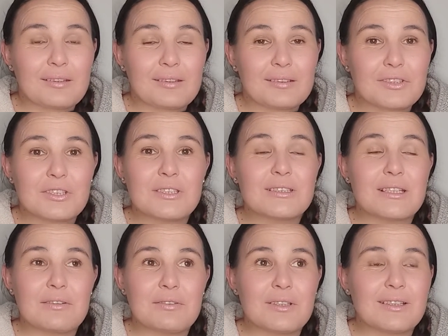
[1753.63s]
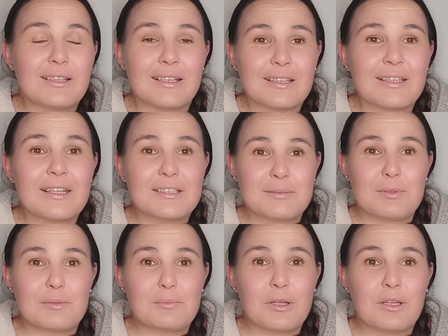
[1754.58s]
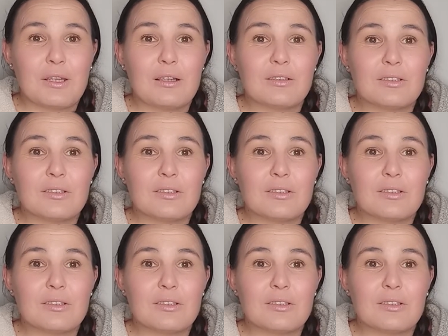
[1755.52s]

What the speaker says: she's definitely an expert by now.